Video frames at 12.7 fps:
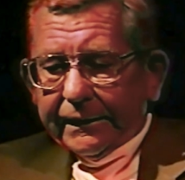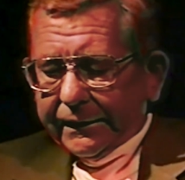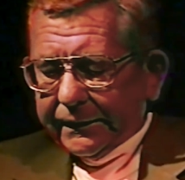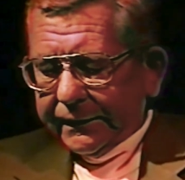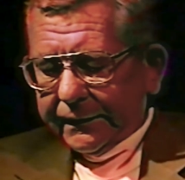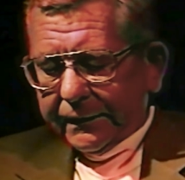
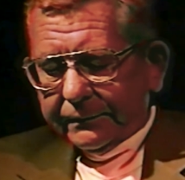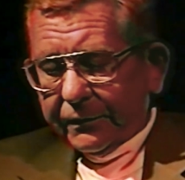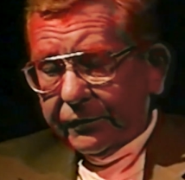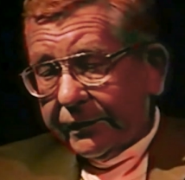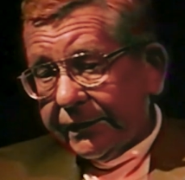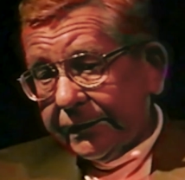
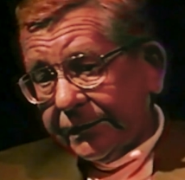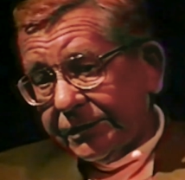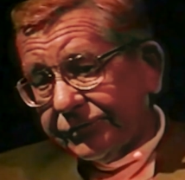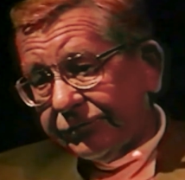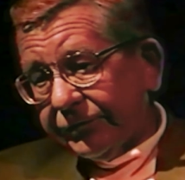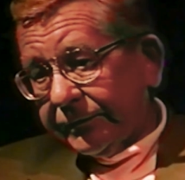American
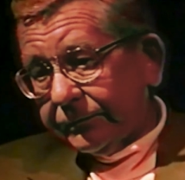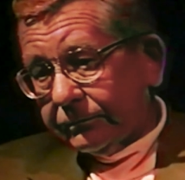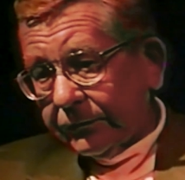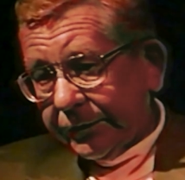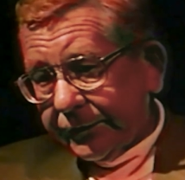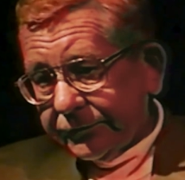history
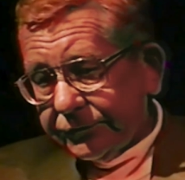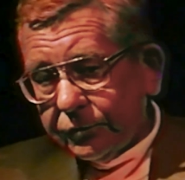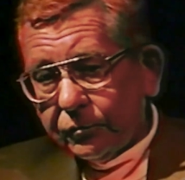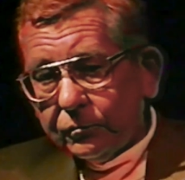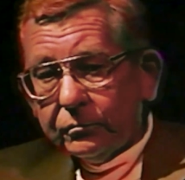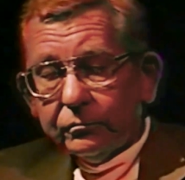1 and
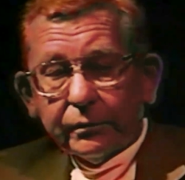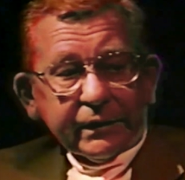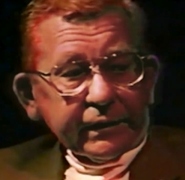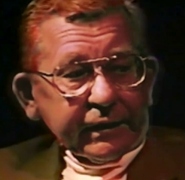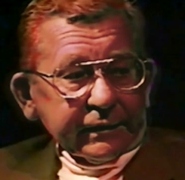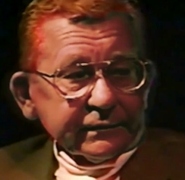2, we
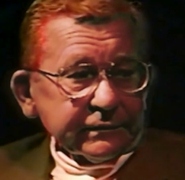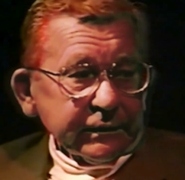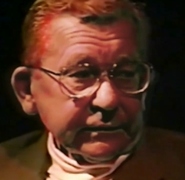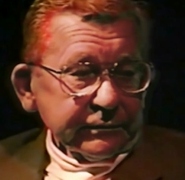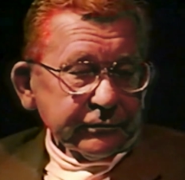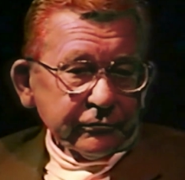had
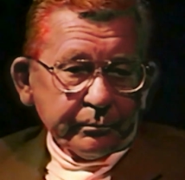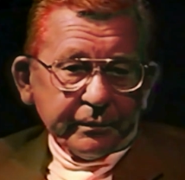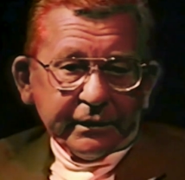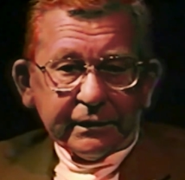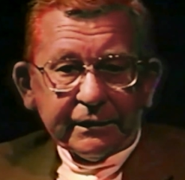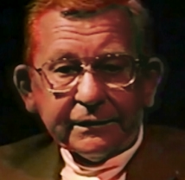
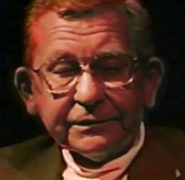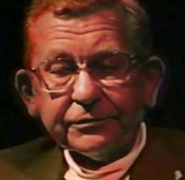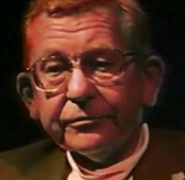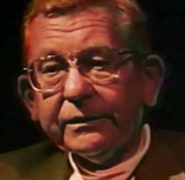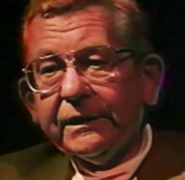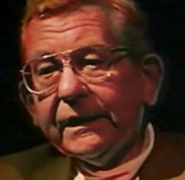European
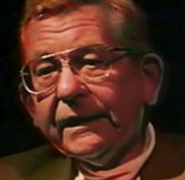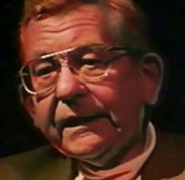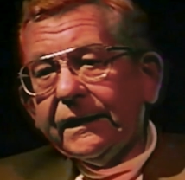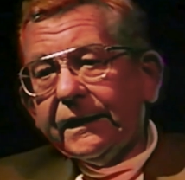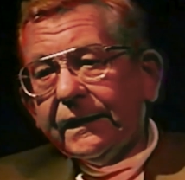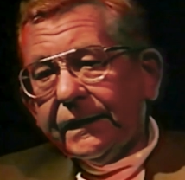history.
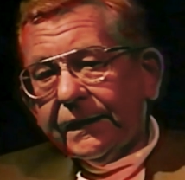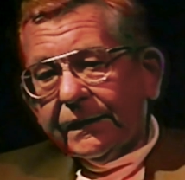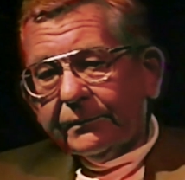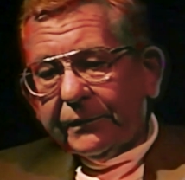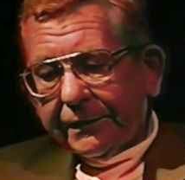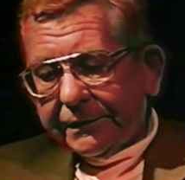And
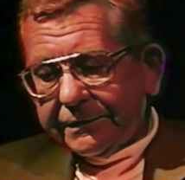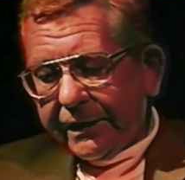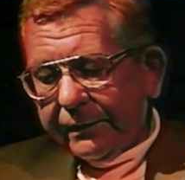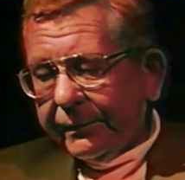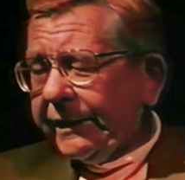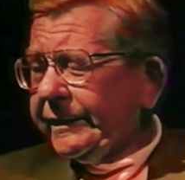by the time
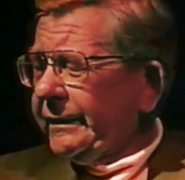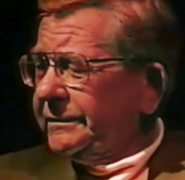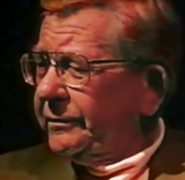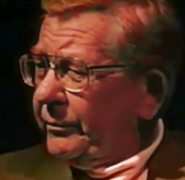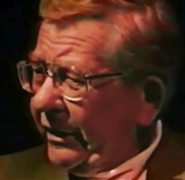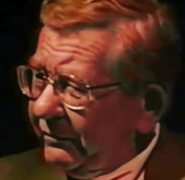I got to
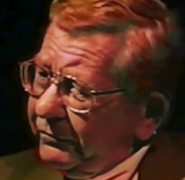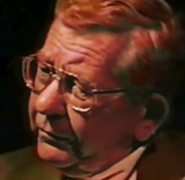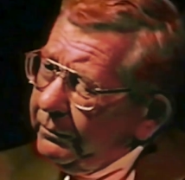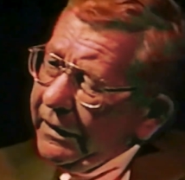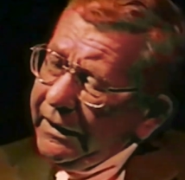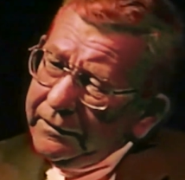Methuen
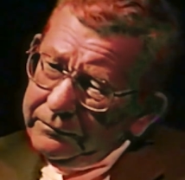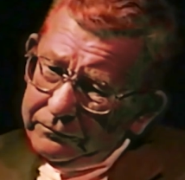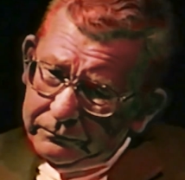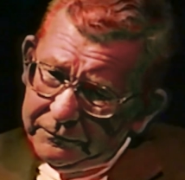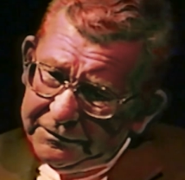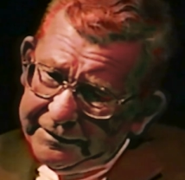and
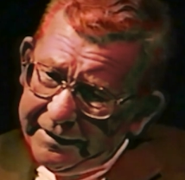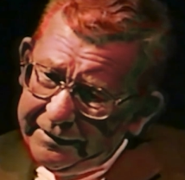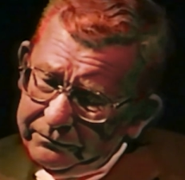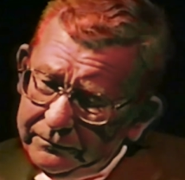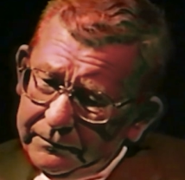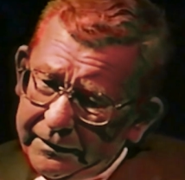
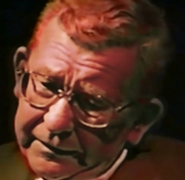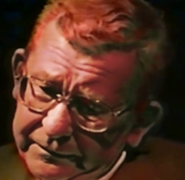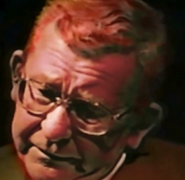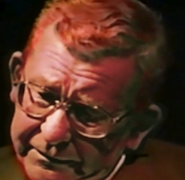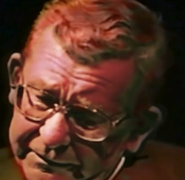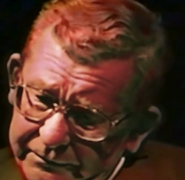
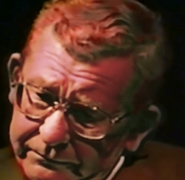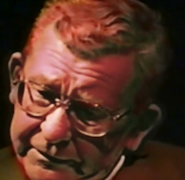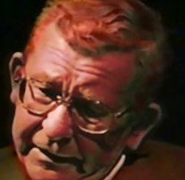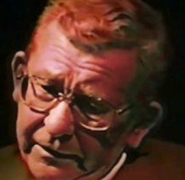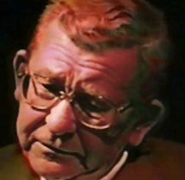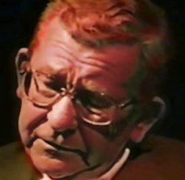the
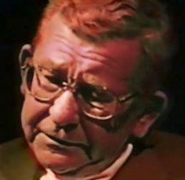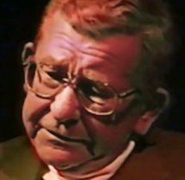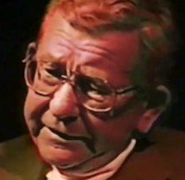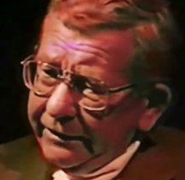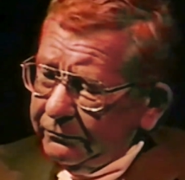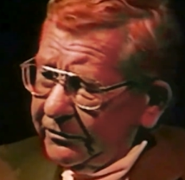counselor
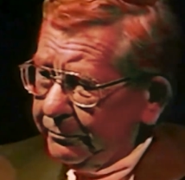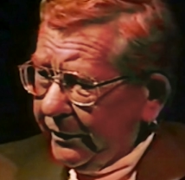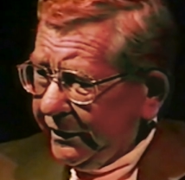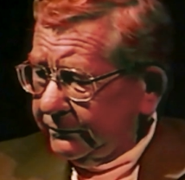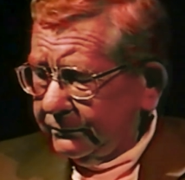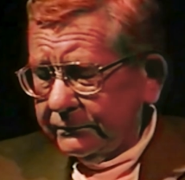sat with my
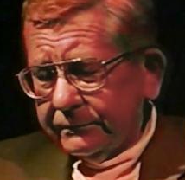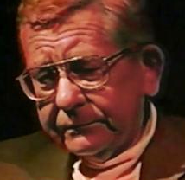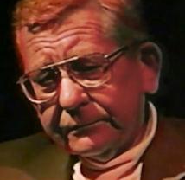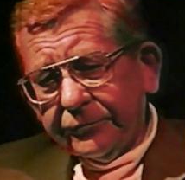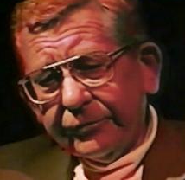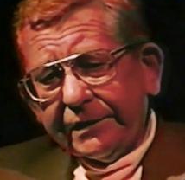
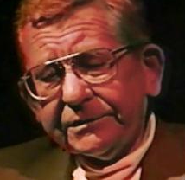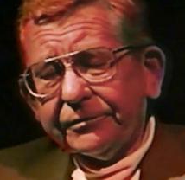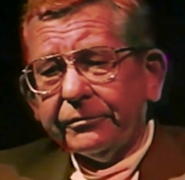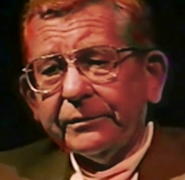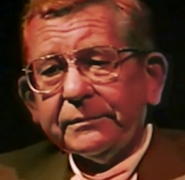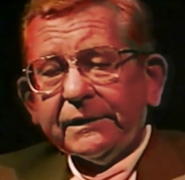
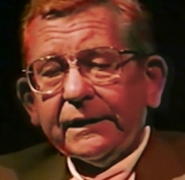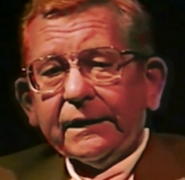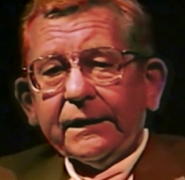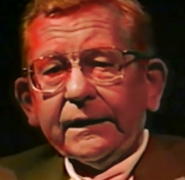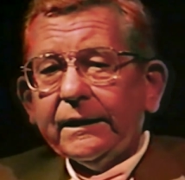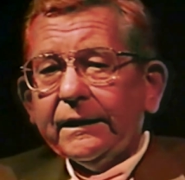transcript,
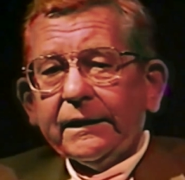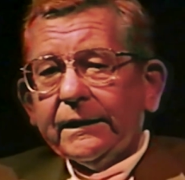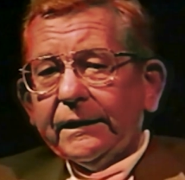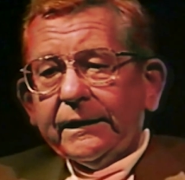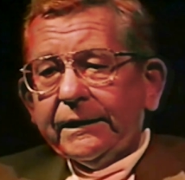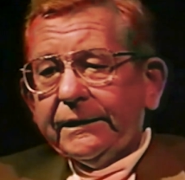
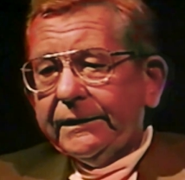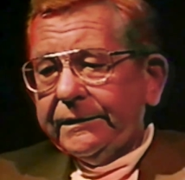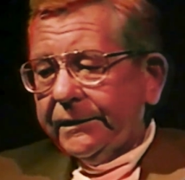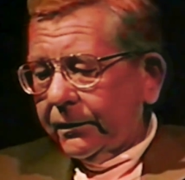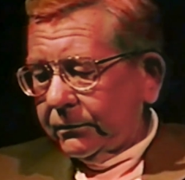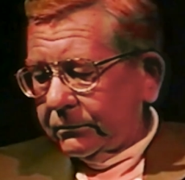he didn't
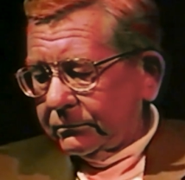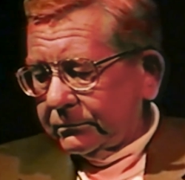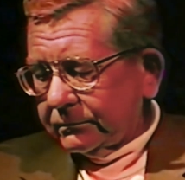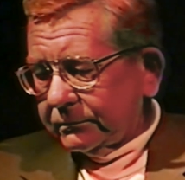know